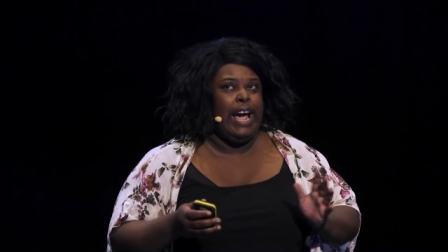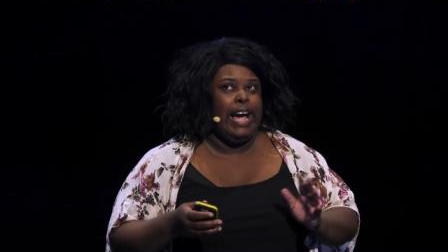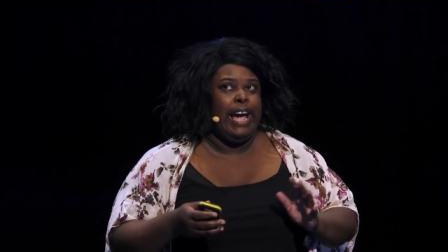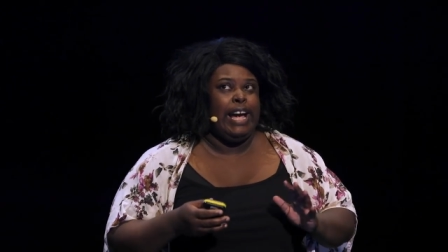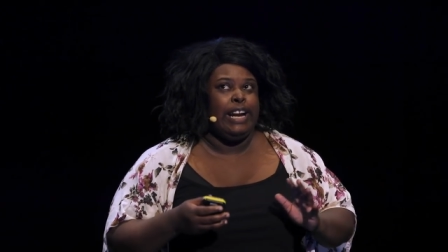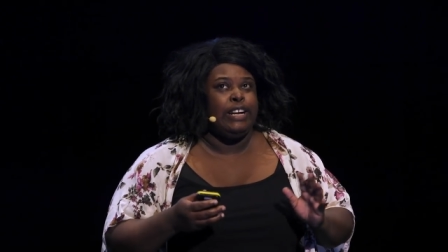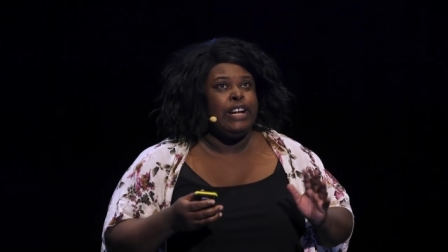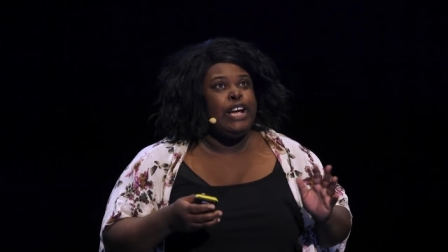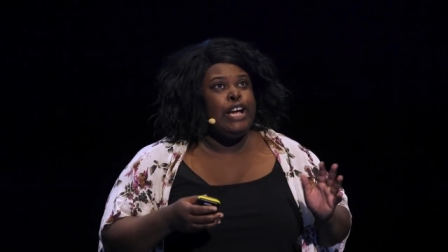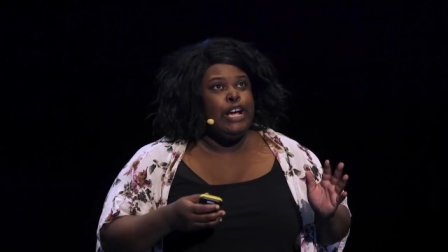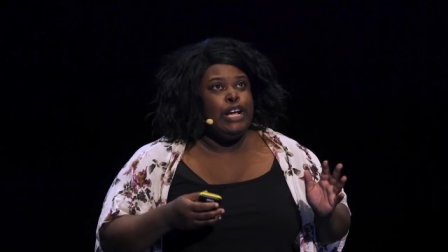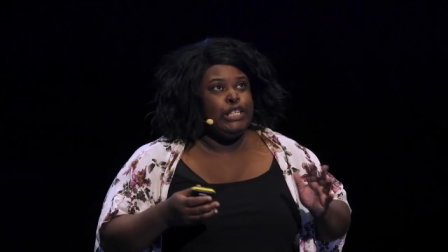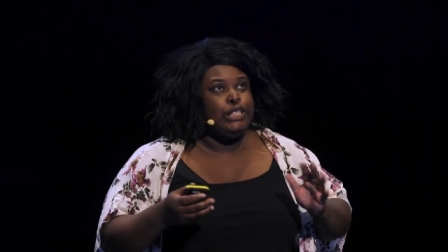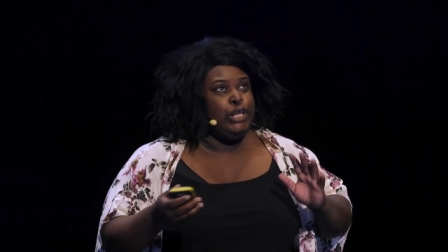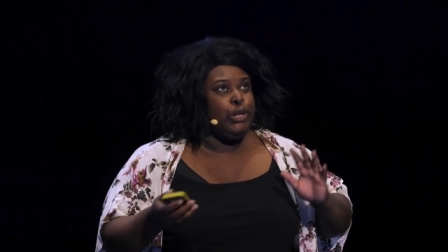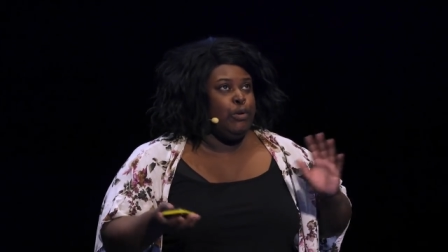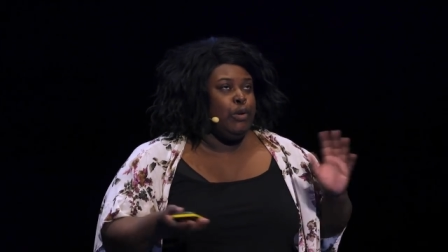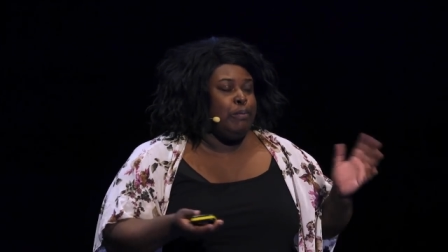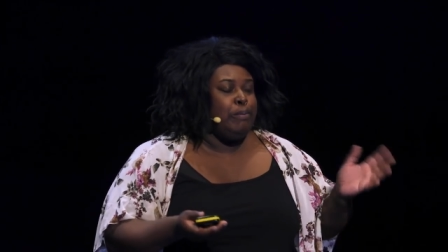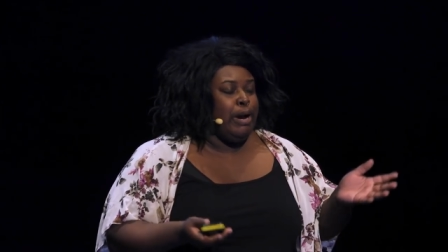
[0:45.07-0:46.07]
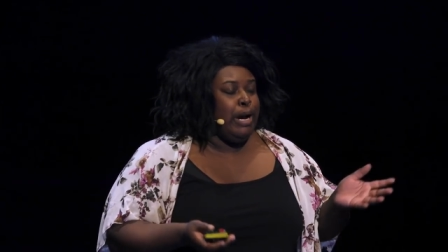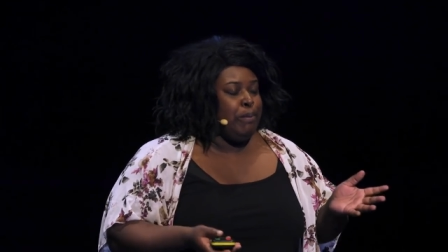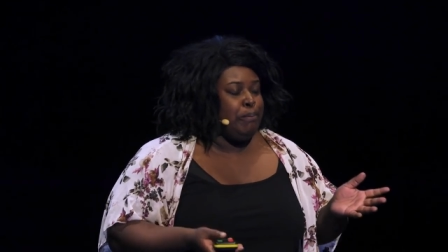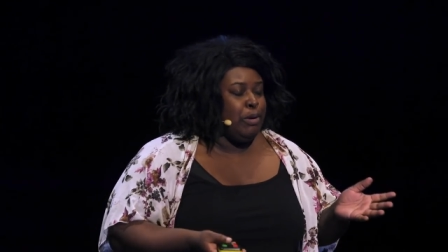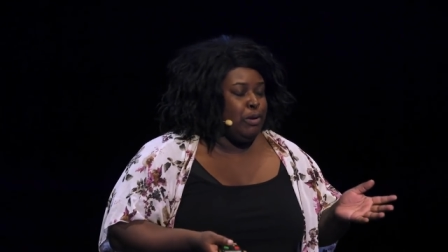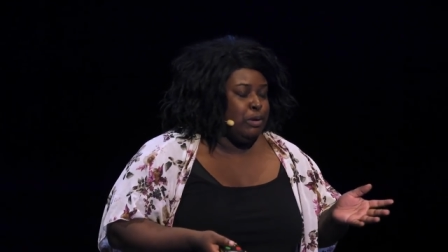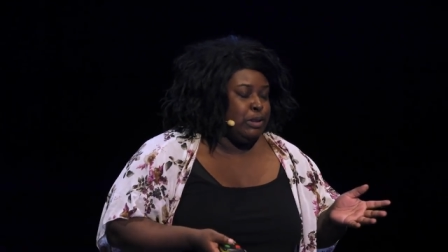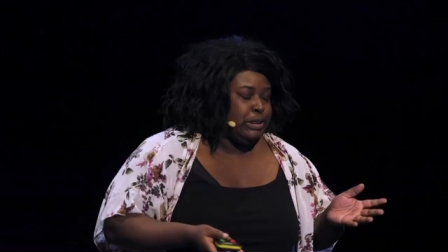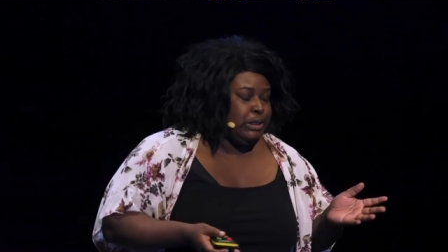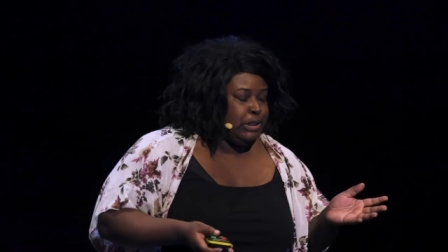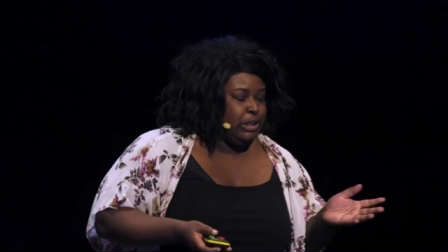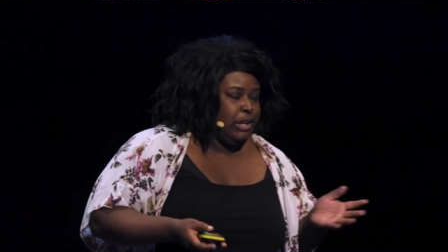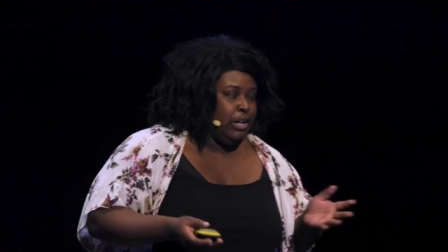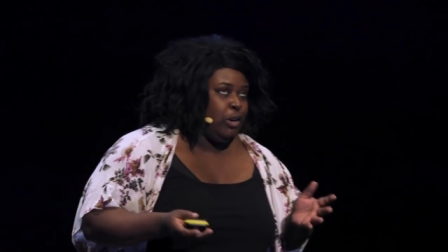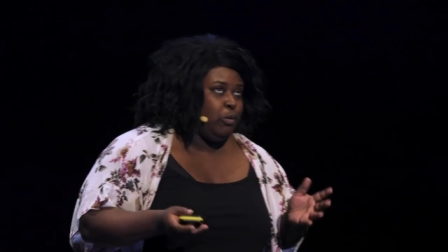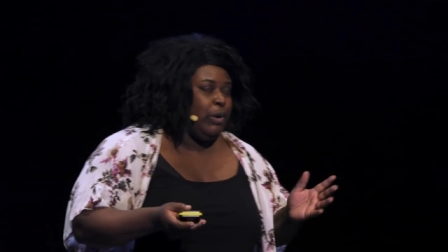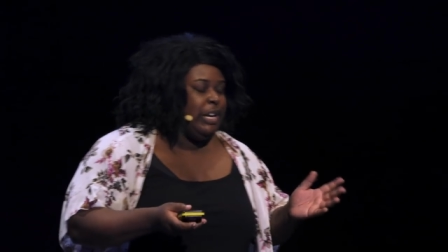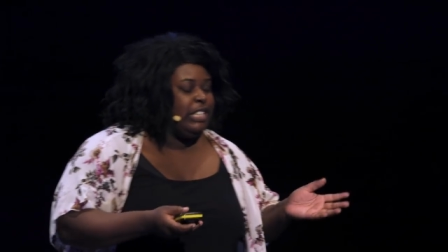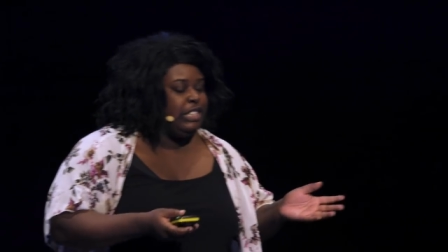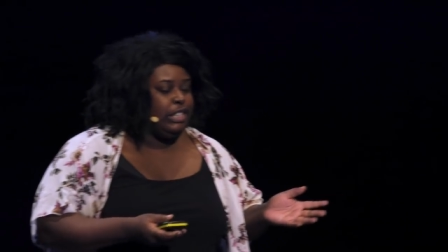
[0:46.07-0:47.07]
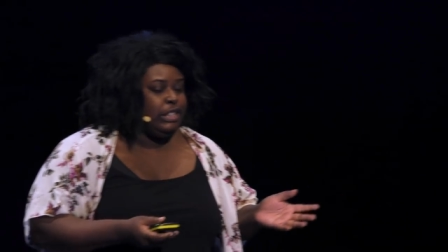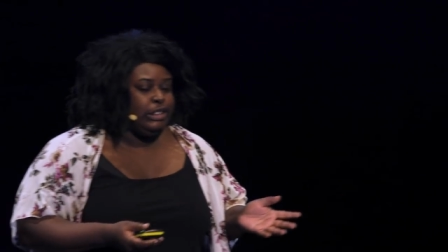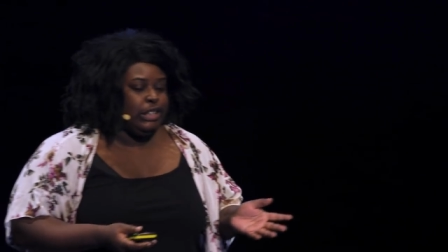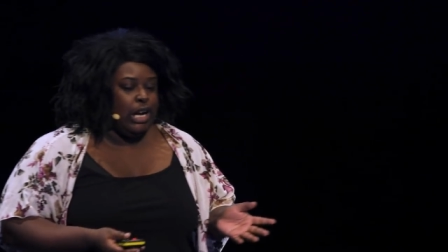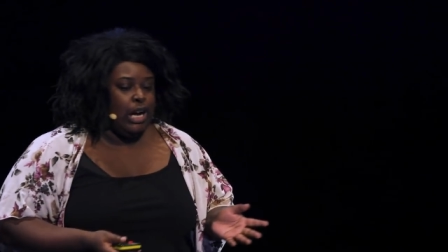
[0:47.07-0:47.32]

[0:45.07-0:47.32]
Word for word: at two of my most recent